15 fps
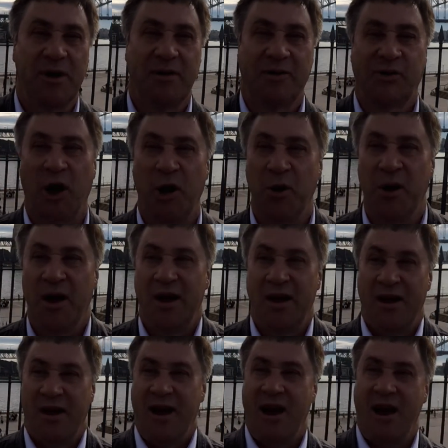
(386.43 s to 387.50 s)
So
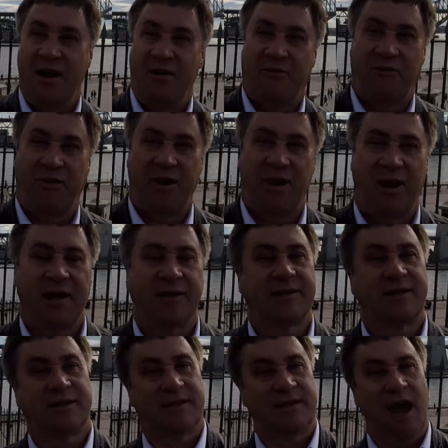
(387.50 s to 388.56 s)
if, let's
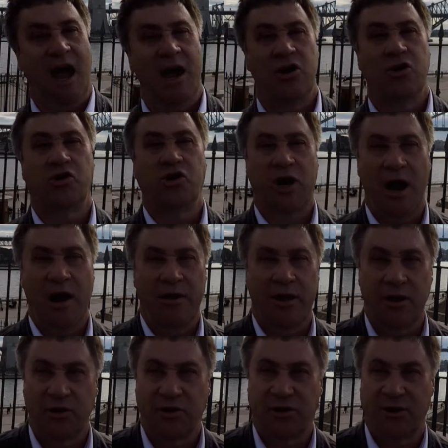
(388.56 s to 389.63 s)
say, you share the
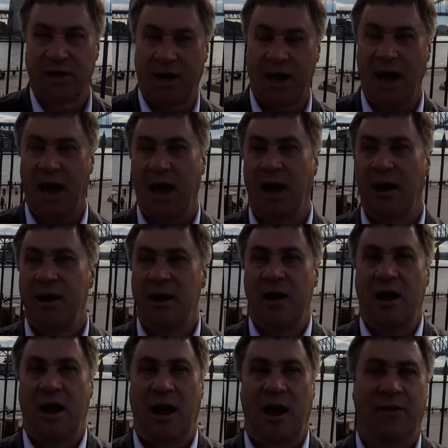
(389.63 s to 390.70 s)
use of the car
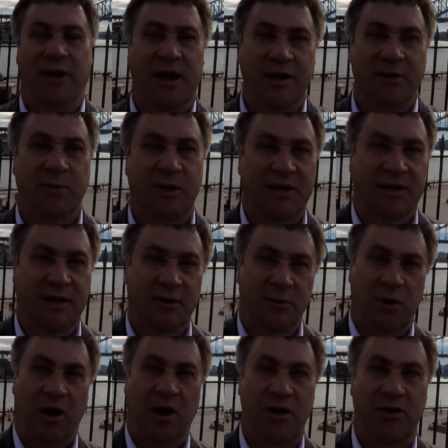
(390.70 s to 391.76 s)
and the husband says,
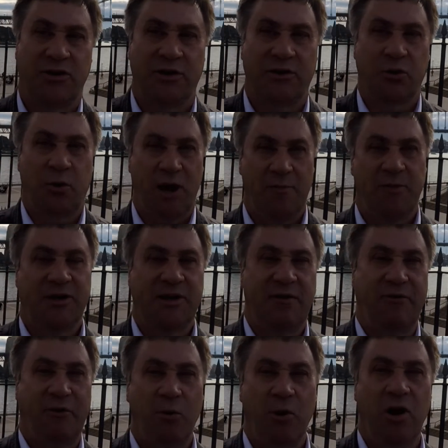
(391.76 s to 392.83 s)
well, I use it 20%
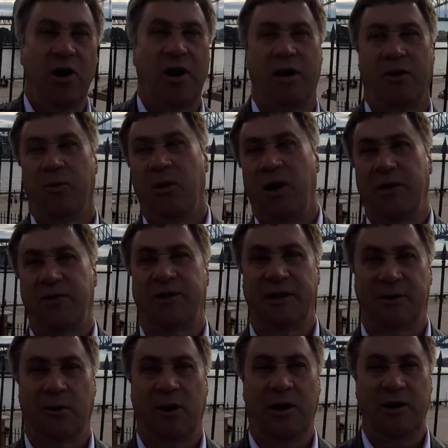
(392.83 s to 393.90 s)
for work, and the wife
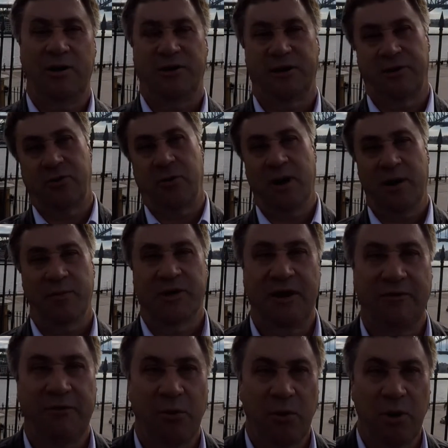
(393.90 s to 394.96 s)
says, well, I use it
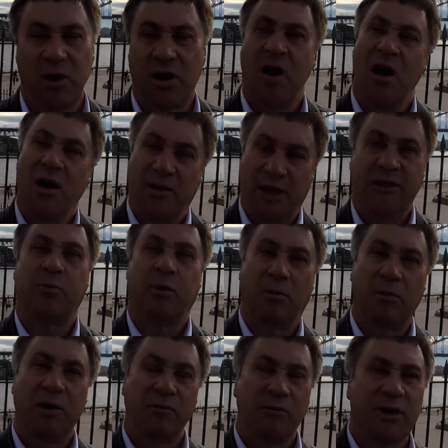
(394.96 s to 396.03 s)
20% for work, that's
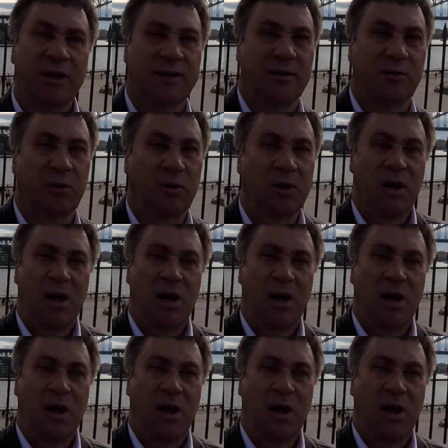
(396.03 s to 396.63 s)
probably reasonable.